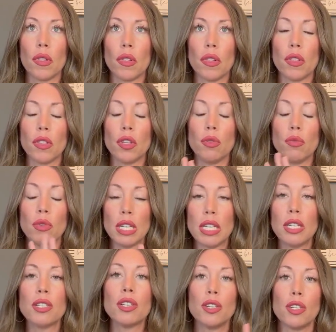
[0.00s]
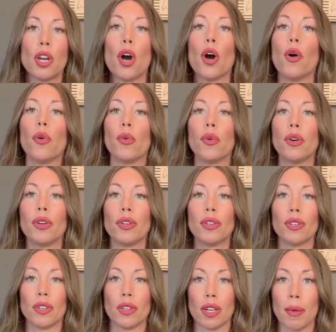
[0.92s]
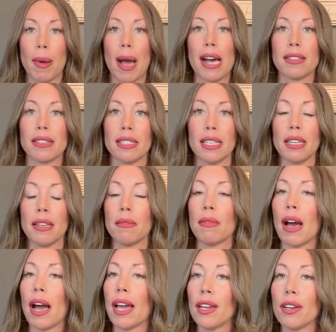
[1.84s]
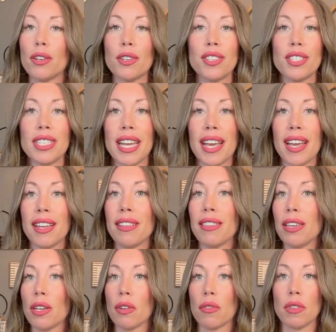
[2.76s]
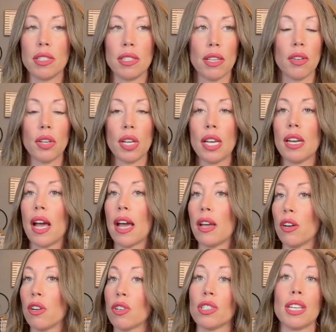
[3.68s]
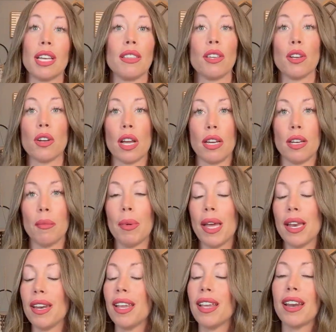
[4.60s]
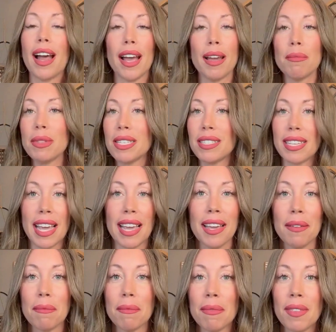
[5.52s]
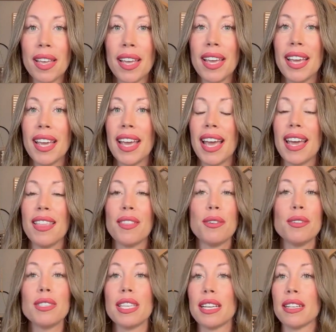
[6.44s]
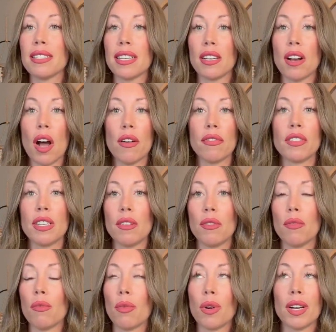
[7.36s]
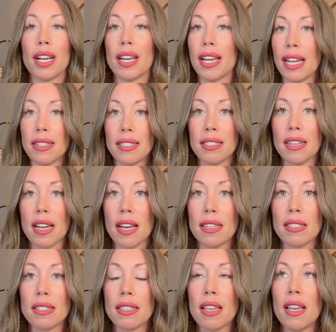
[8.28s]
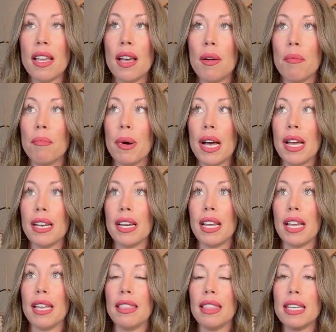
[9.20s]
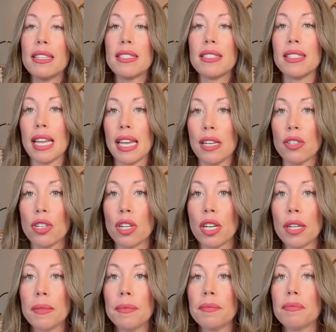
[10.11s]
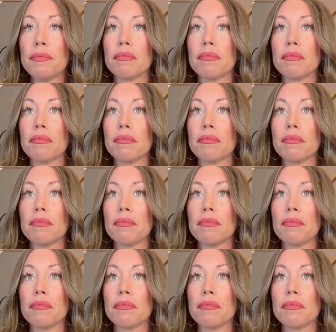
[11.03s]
you need to know your capacity. I understand that you're resilient. I understand that you're independent. I'm the same. And those things can often work against us. But in this nature,